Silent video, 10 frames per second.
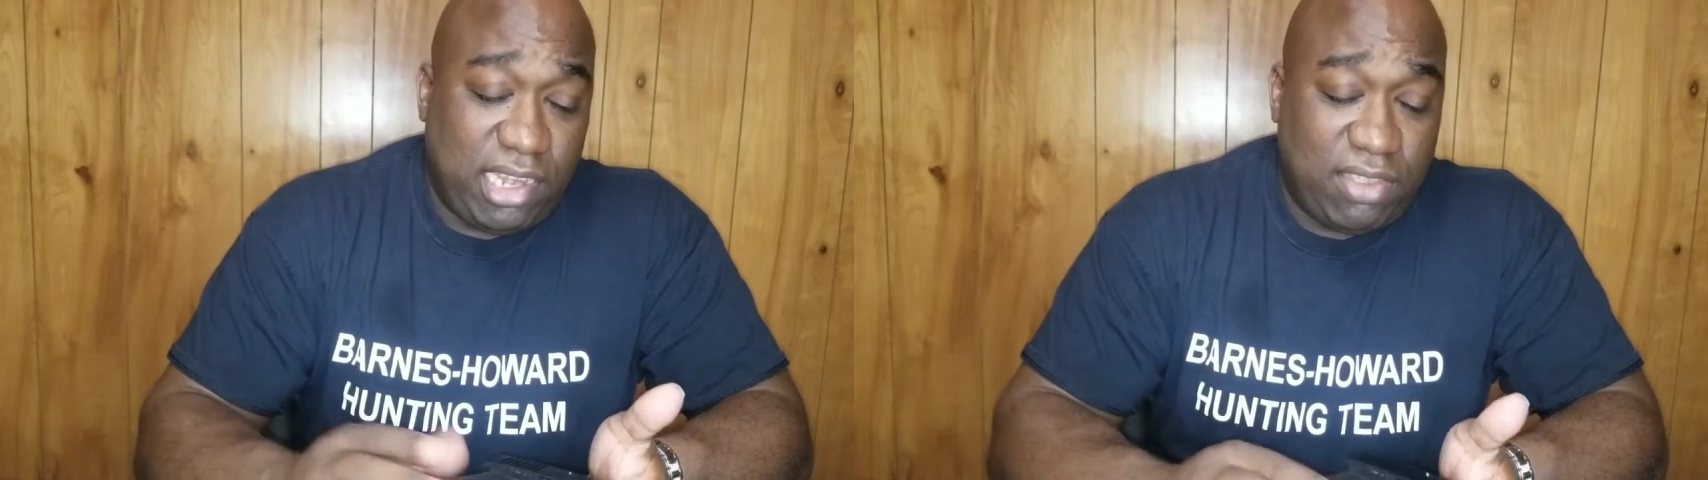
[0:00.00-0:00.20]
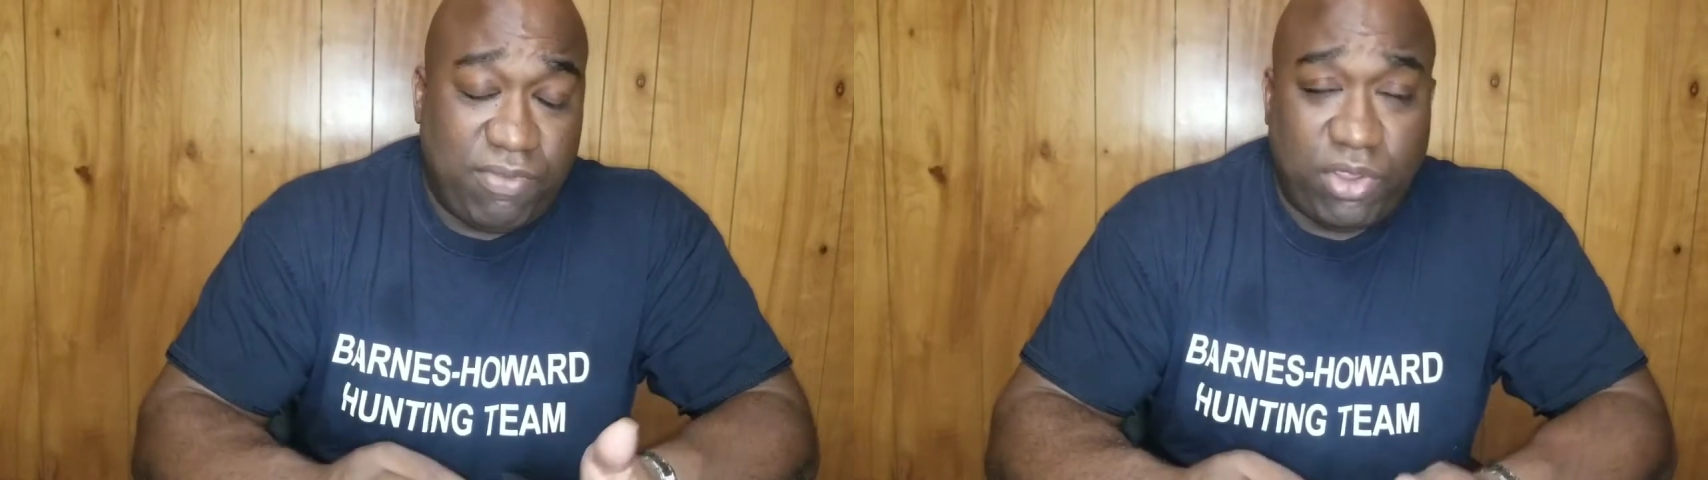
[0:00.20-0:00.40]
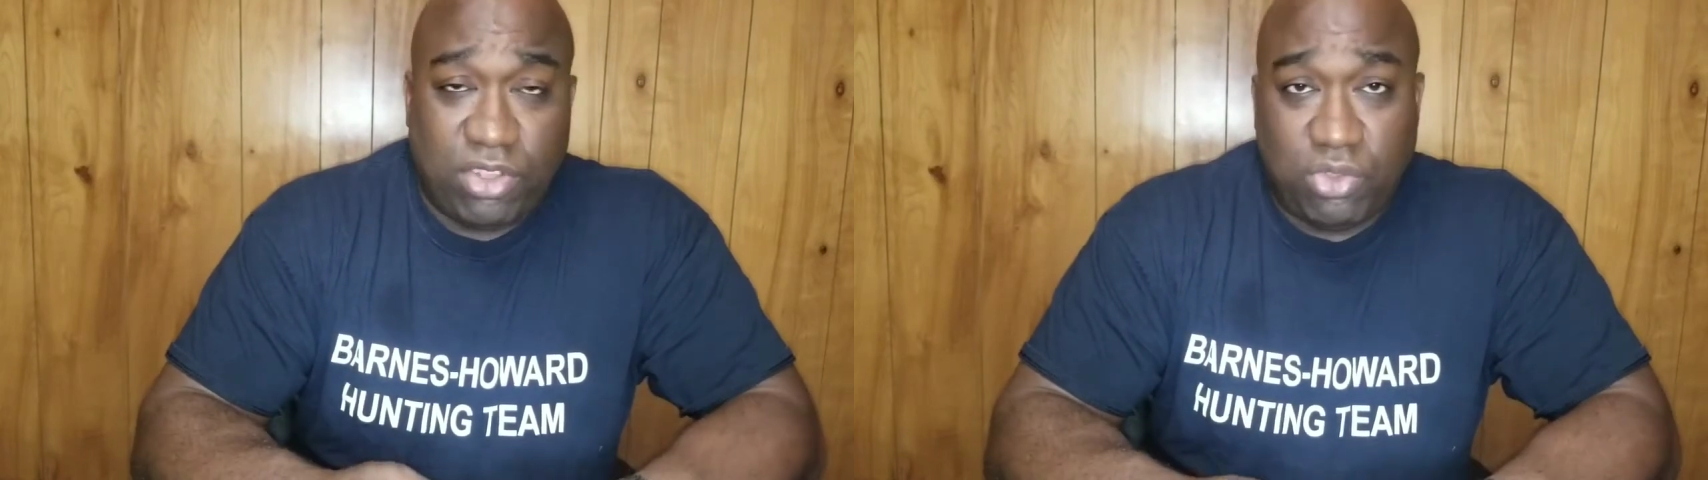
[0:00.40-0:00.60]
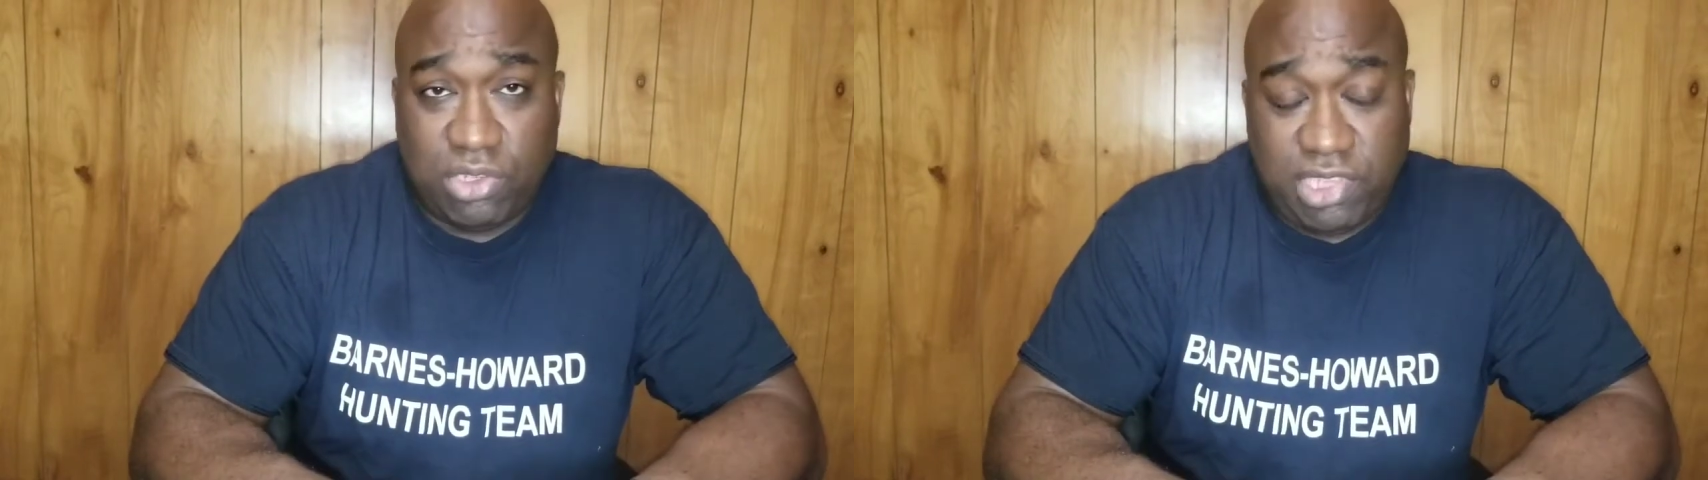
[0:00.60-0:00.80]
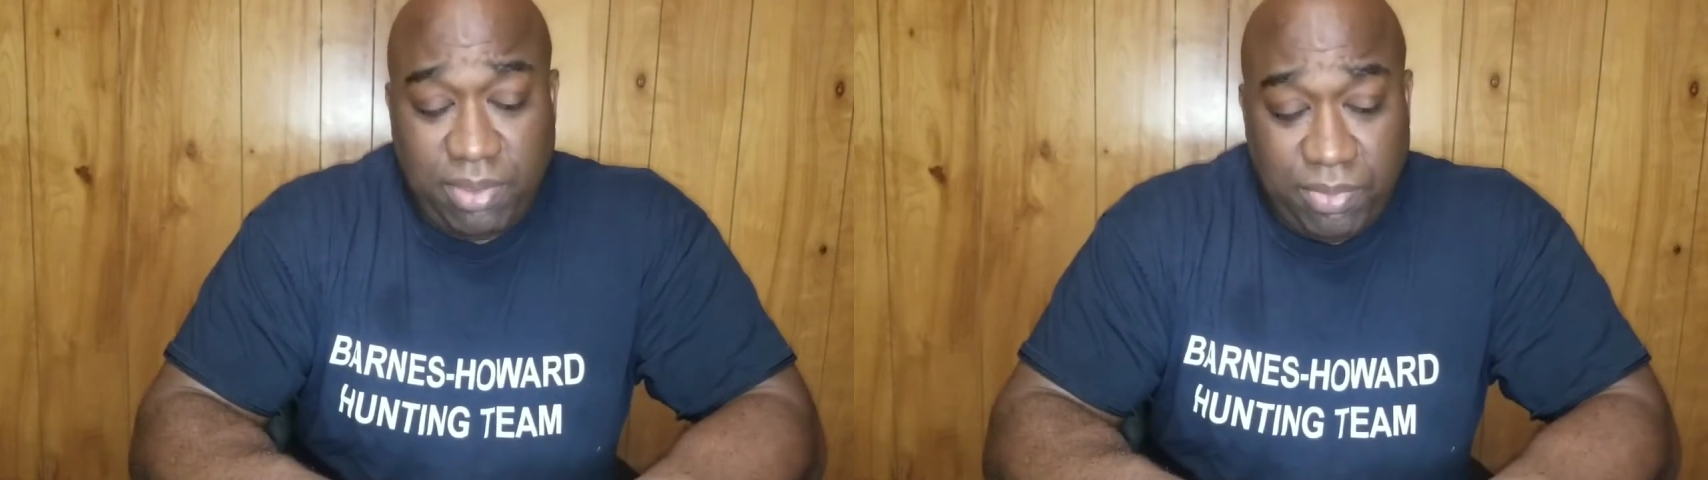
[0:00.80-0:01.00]
convert it to a
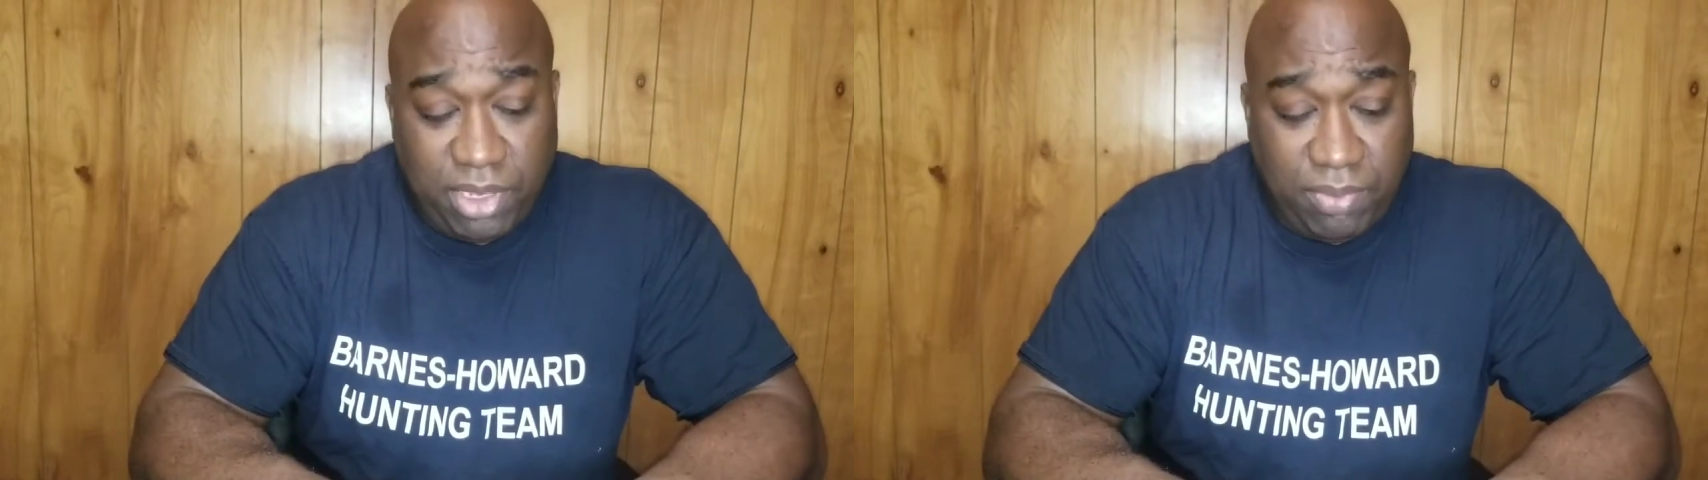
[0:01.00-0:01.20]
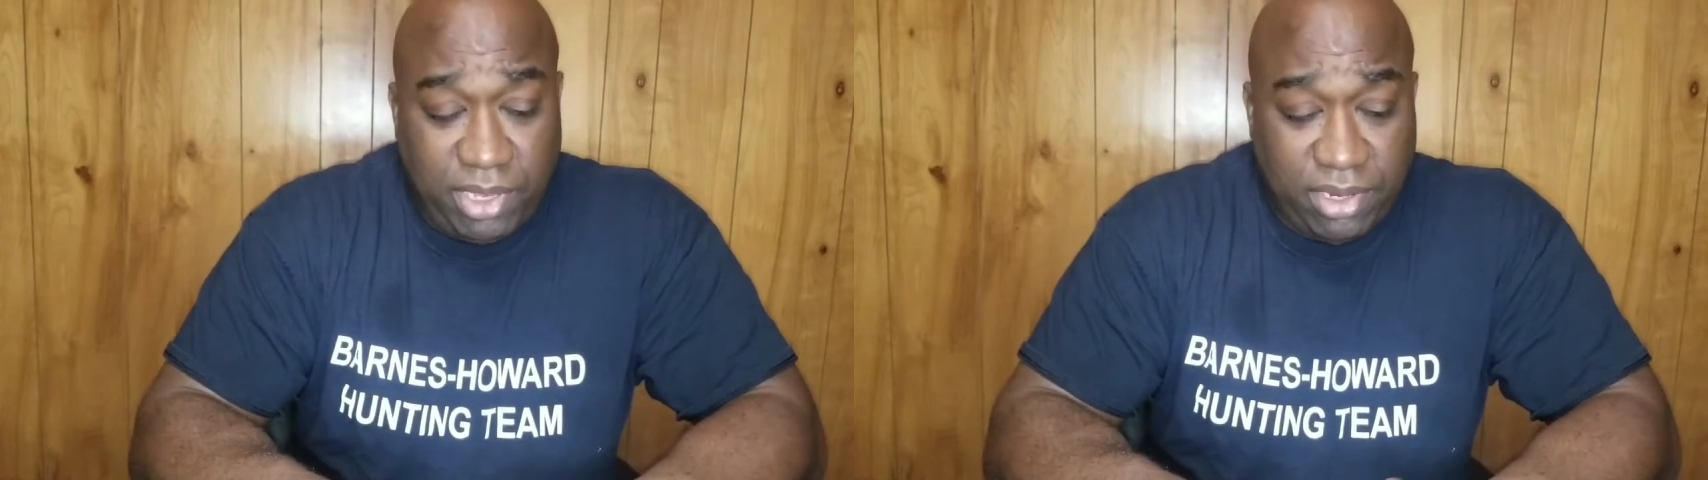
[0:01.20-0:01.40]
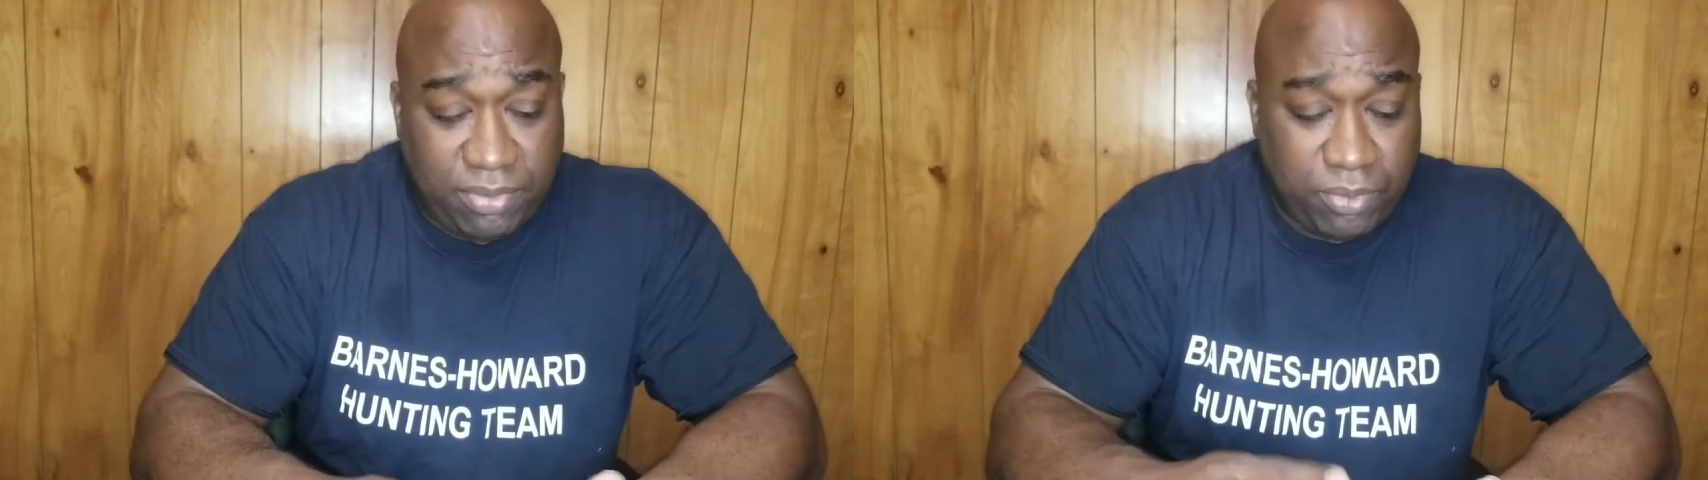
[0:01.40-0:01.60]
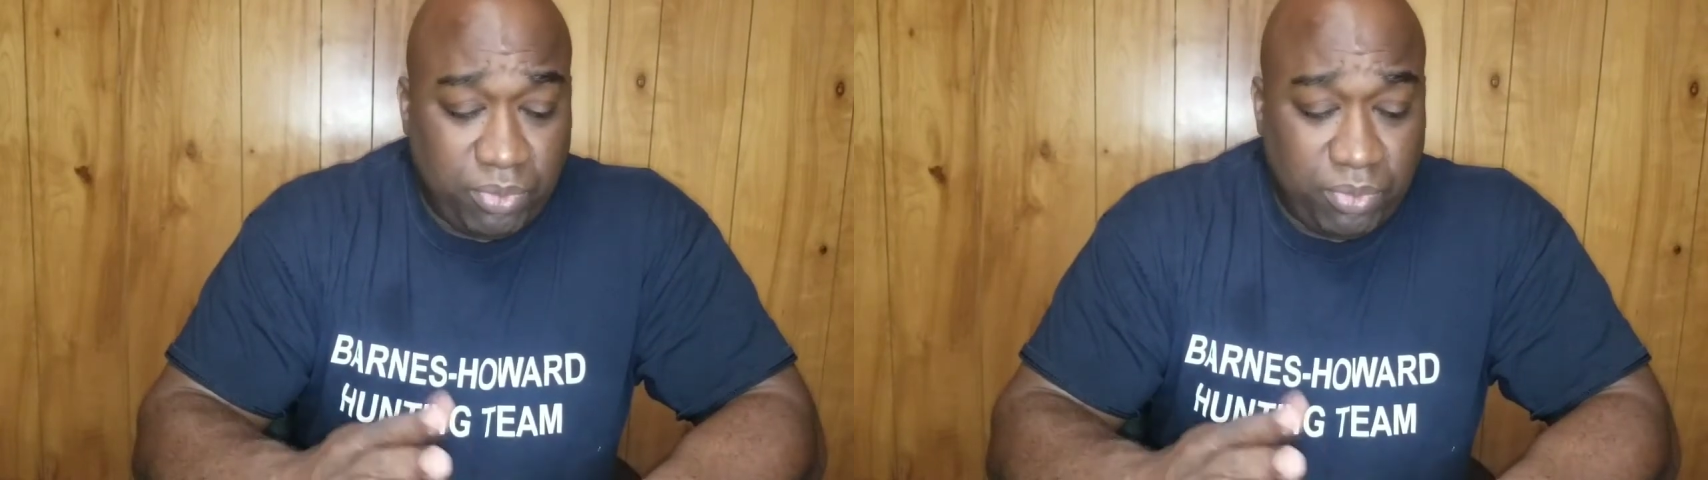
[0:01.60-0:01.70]
10 millimeter,